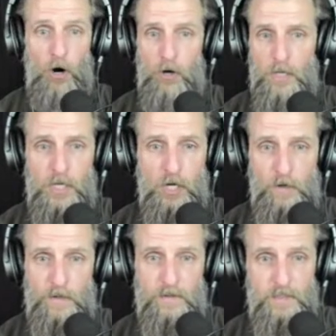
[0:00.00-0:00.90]

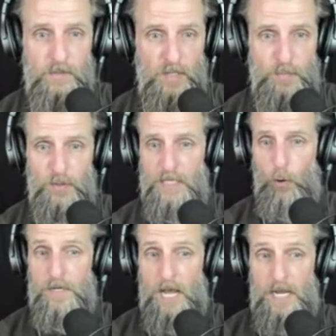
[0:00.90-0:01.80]
occurrences are
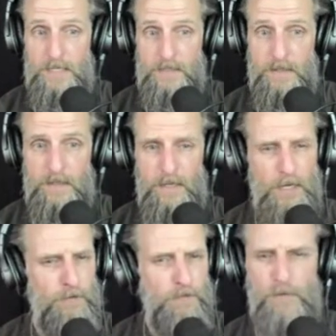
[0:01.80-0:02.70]
preordained.
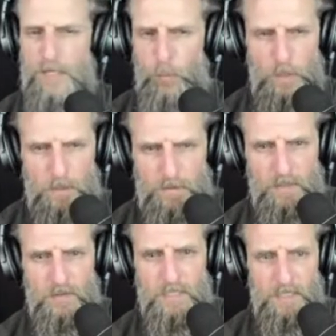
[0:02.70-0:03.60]
Free will
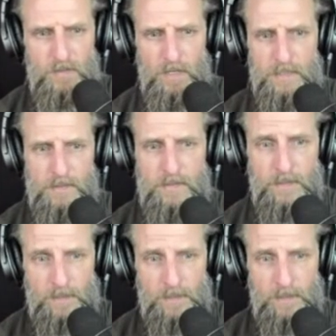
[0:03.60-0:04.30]
doesn't exist.